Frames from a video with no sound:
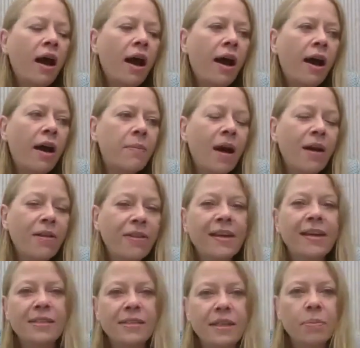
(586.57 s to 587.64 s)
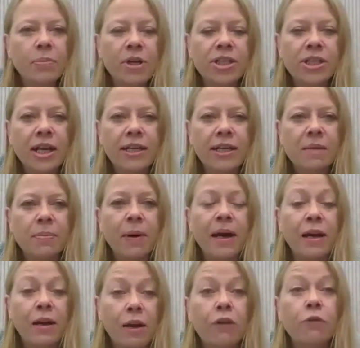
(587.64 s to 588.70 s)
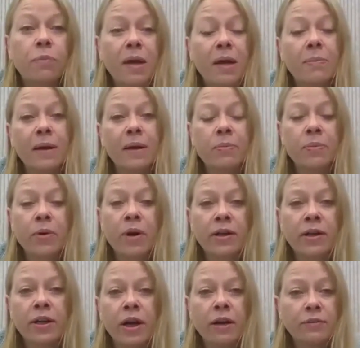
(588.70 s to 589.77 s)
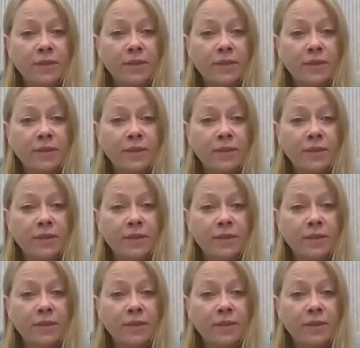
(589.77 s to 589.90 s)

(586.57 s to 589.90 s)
I think is still appreciated by a lot of people in Brighton and Hove,